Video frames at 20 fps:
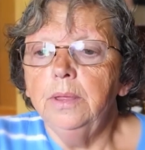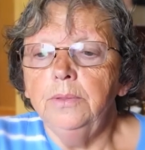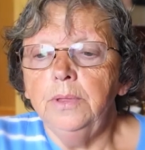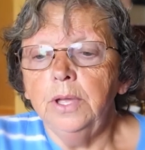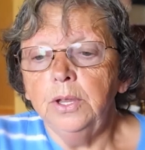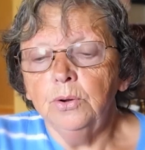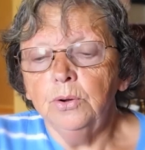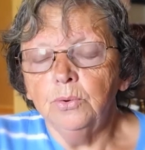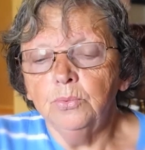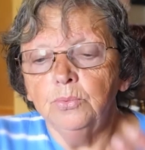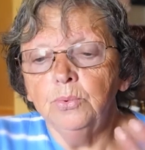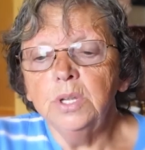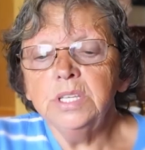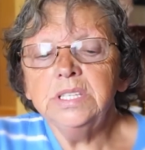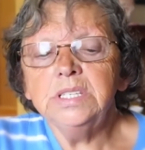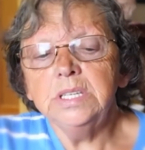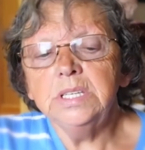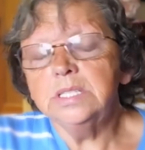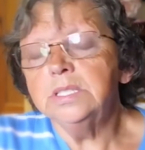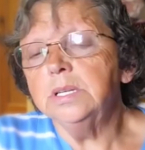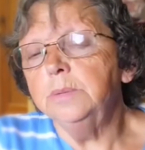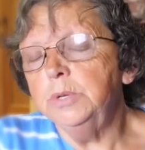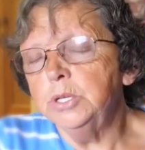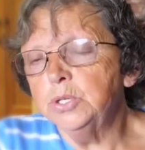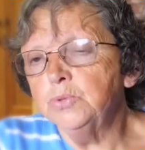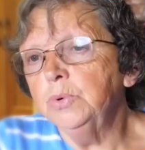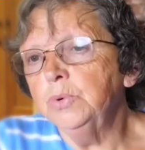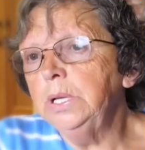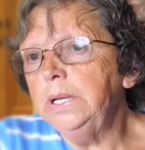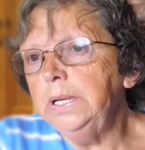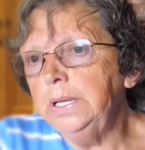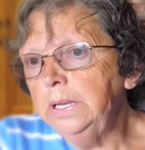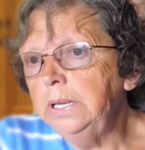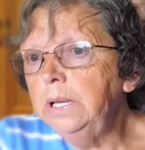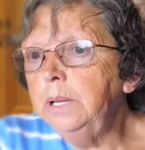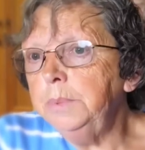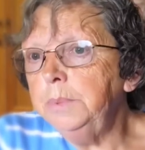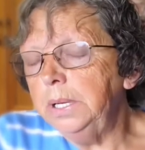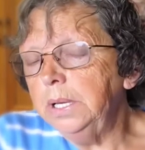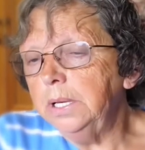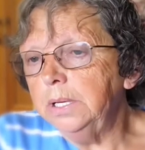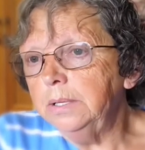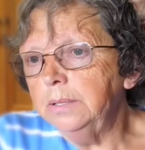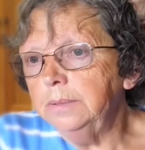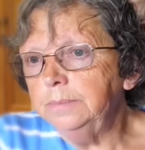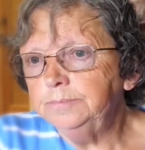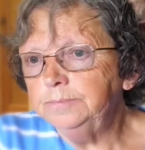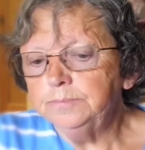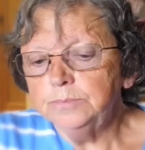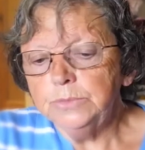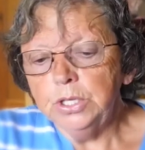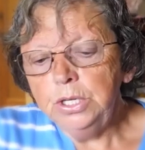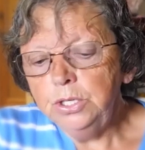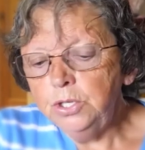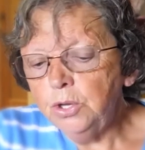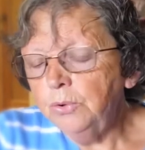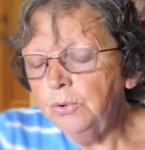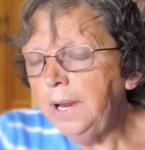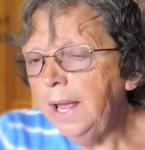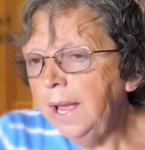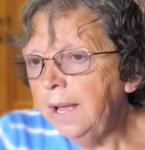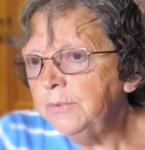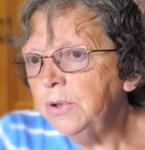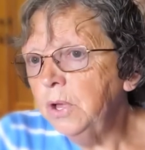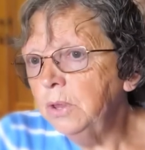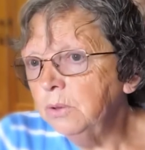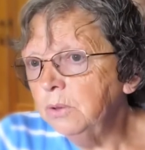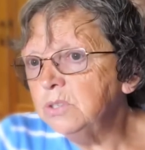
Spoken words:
that your root system is really limited. You don't have all